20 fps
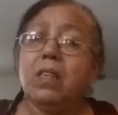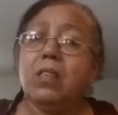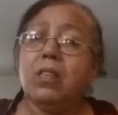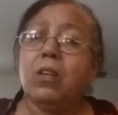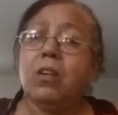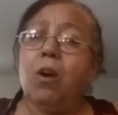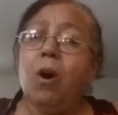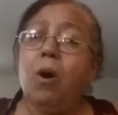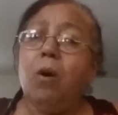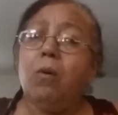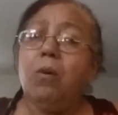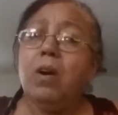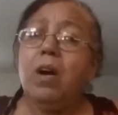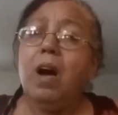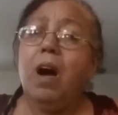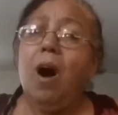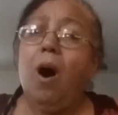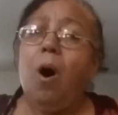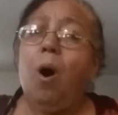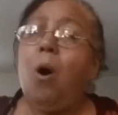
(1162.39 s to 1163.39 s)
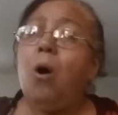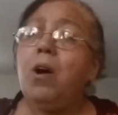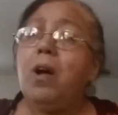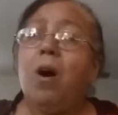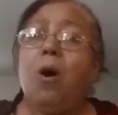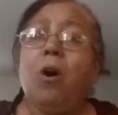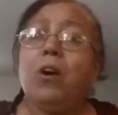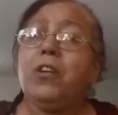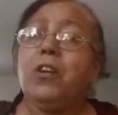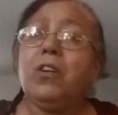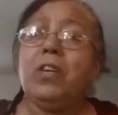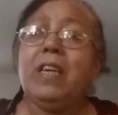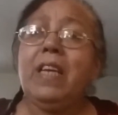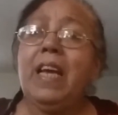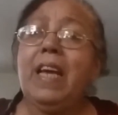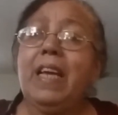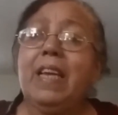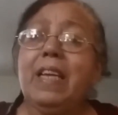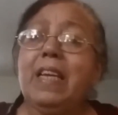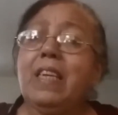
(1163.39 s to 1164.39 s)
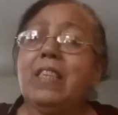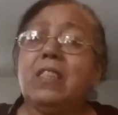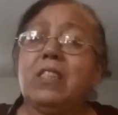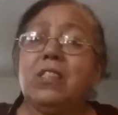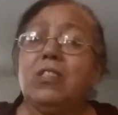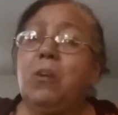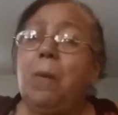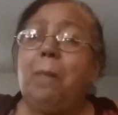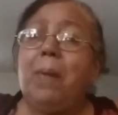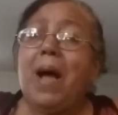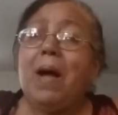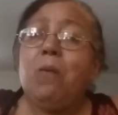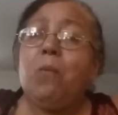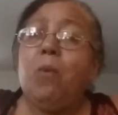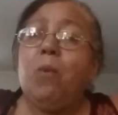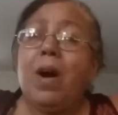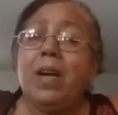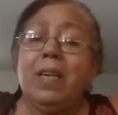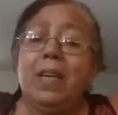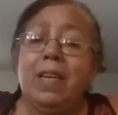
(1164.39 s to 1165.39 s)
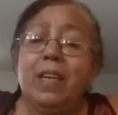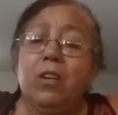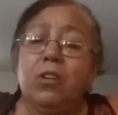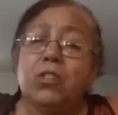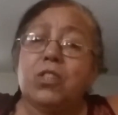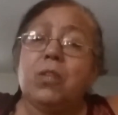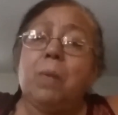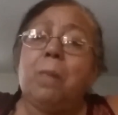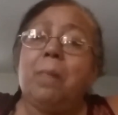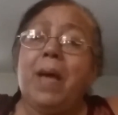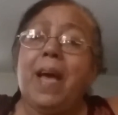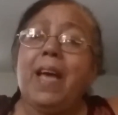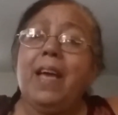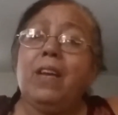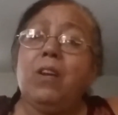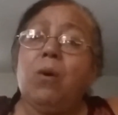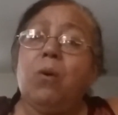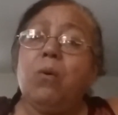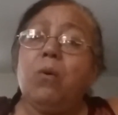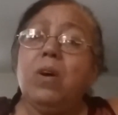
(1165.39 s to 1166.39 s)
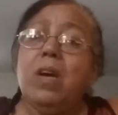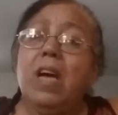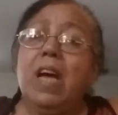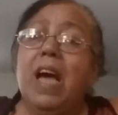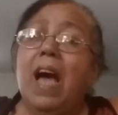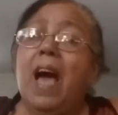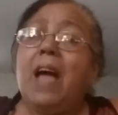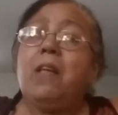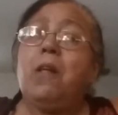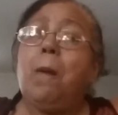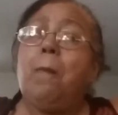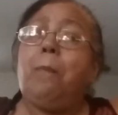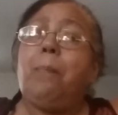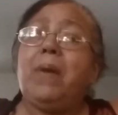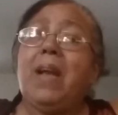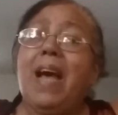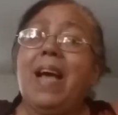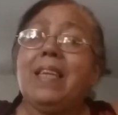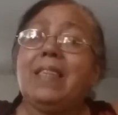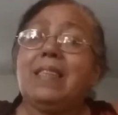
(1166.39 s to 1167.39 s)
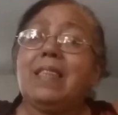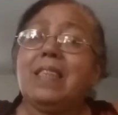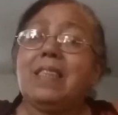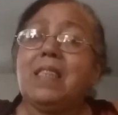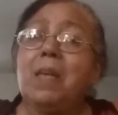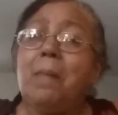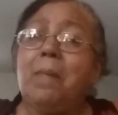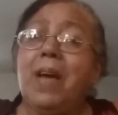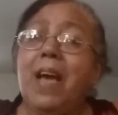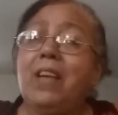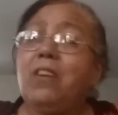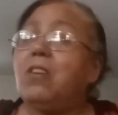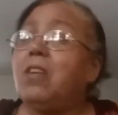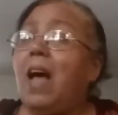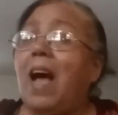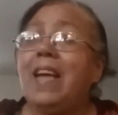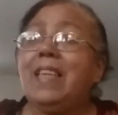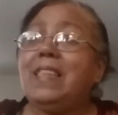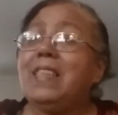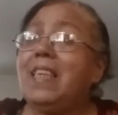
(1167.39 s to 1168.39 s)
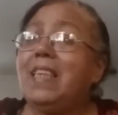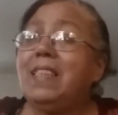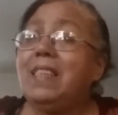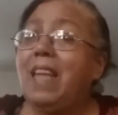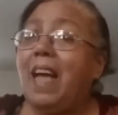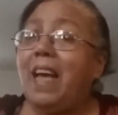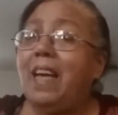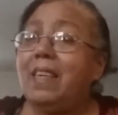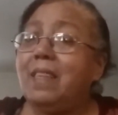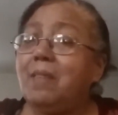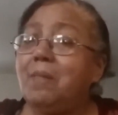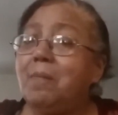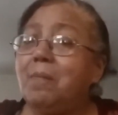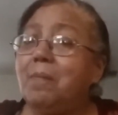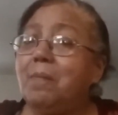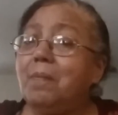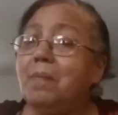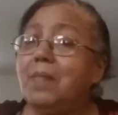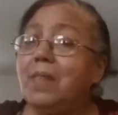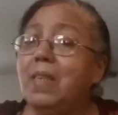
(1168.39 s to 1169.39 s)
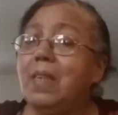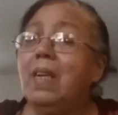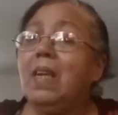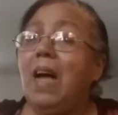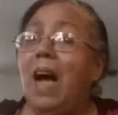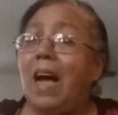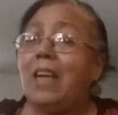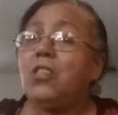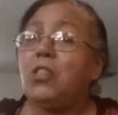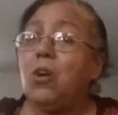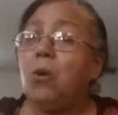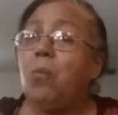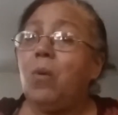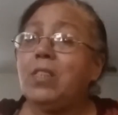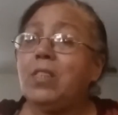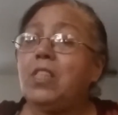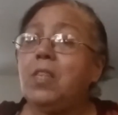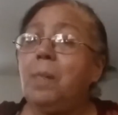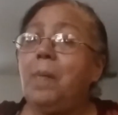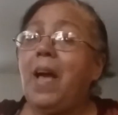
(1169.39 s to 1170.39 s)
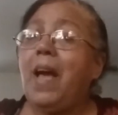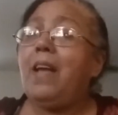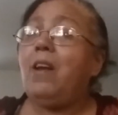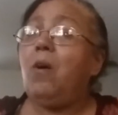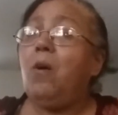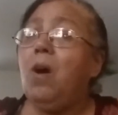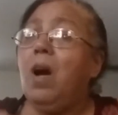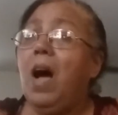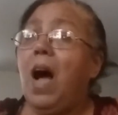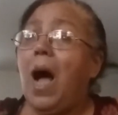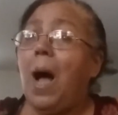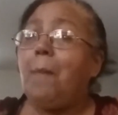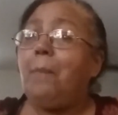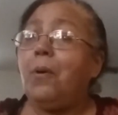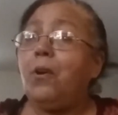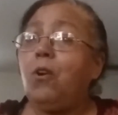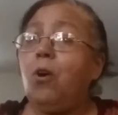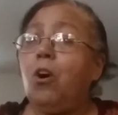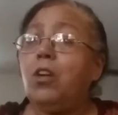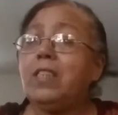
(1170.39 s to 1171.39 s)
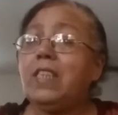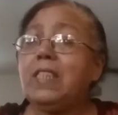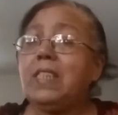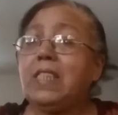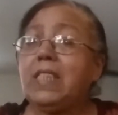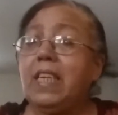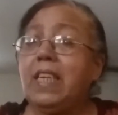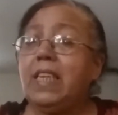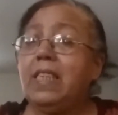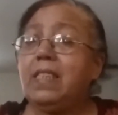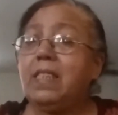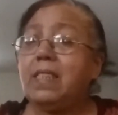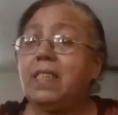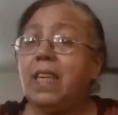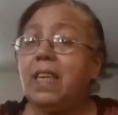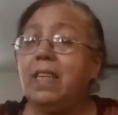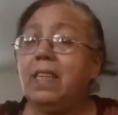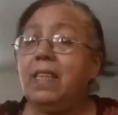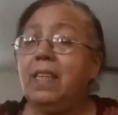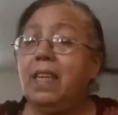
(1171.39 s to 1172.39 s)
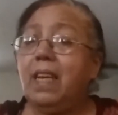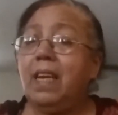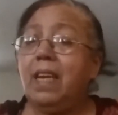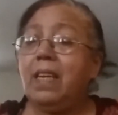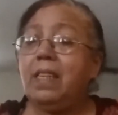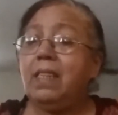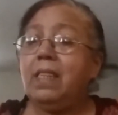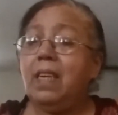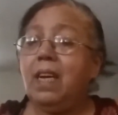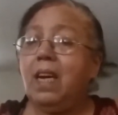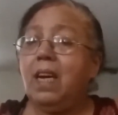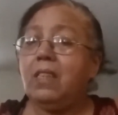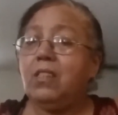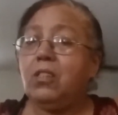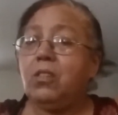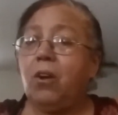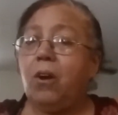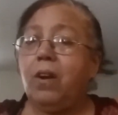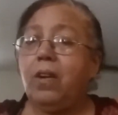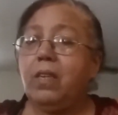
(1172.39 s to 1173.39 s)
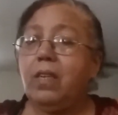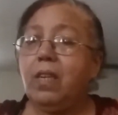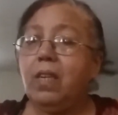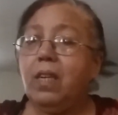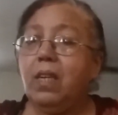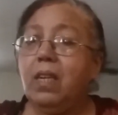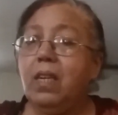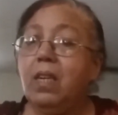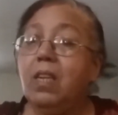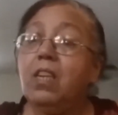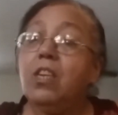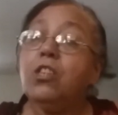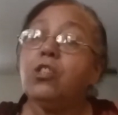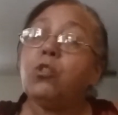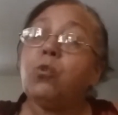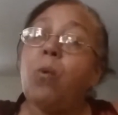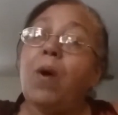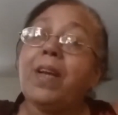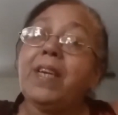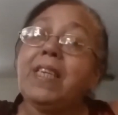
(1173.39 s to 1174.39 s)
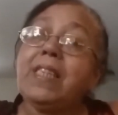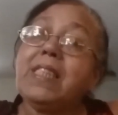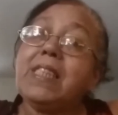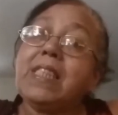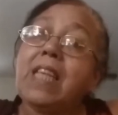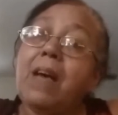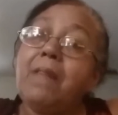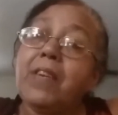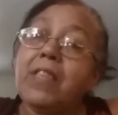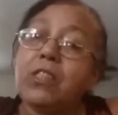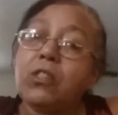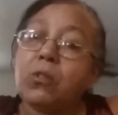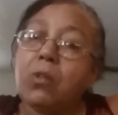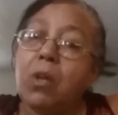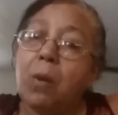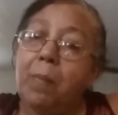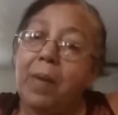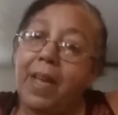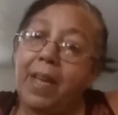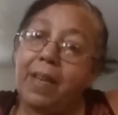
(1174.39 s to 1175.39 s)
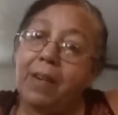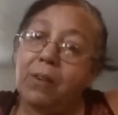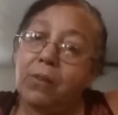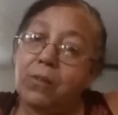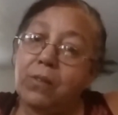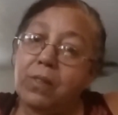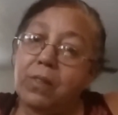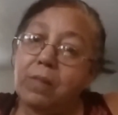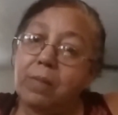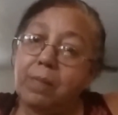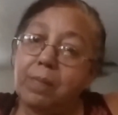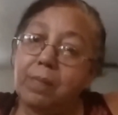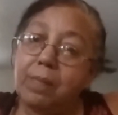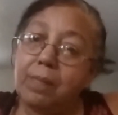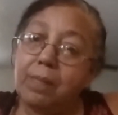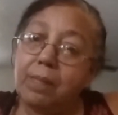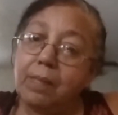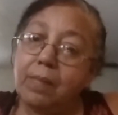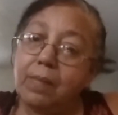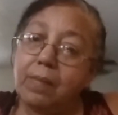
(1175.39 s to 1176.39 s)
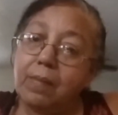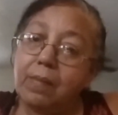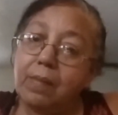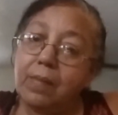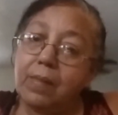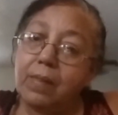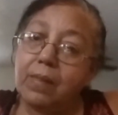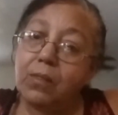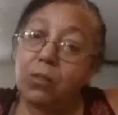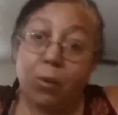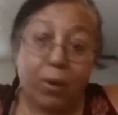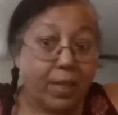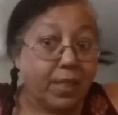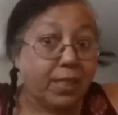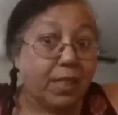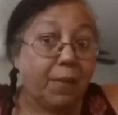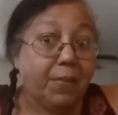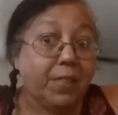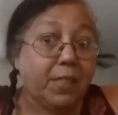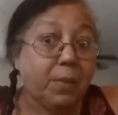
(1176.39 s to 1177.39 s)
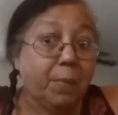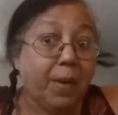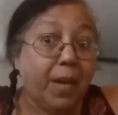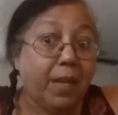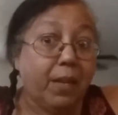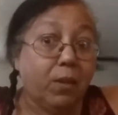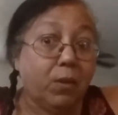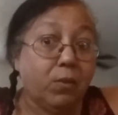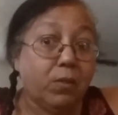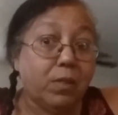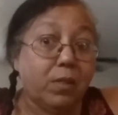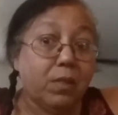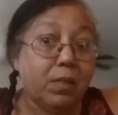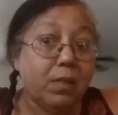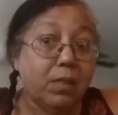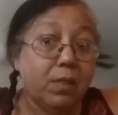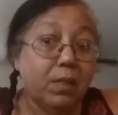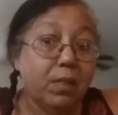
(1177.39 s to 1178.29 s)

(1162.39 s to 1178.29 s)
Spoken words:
You know? All you need is you buy one little tomato and you plant the tomato. I did that. I took one tomato, I put all the seeds in the dirt. 27 tomatoes. 27 tomatoes.